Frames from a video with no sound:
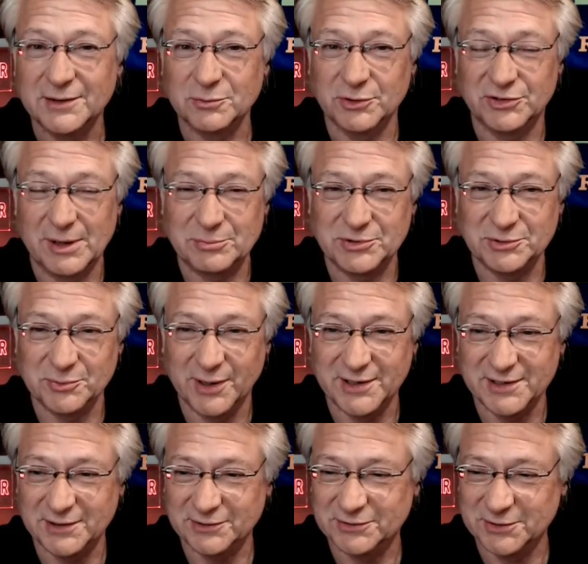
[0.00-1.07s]
reception
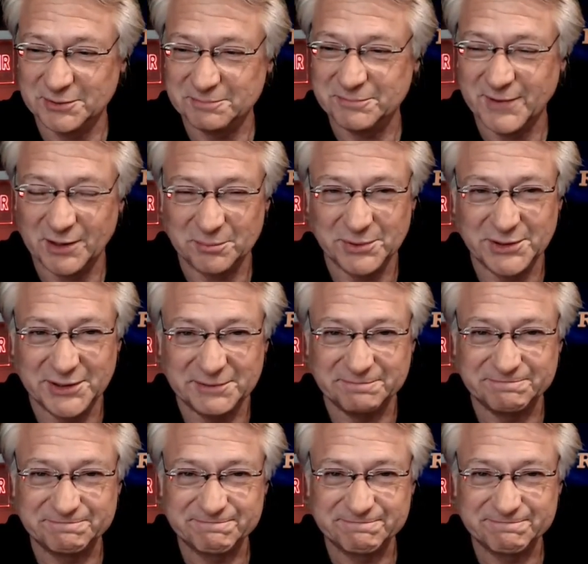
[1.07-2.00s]
radios. So that'll be good.